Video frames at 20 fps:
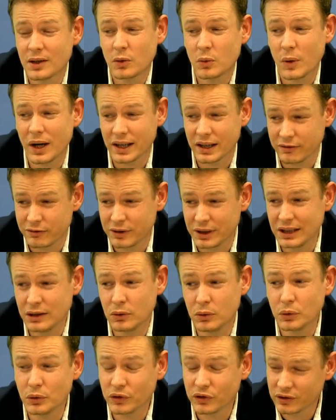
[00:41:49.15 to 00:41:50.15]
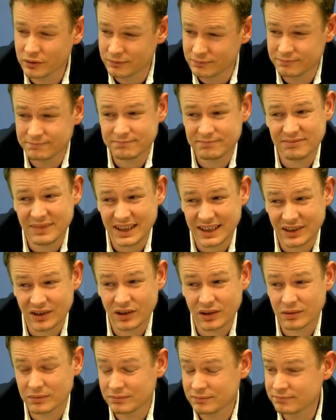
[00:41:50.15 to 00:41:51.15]
Well, if we lose,
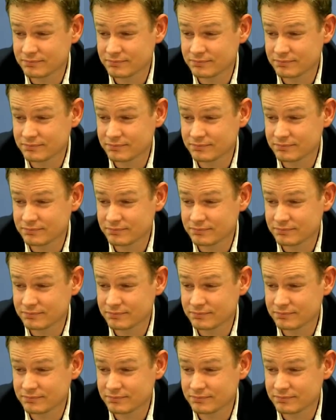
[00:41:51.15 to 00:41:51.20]
it's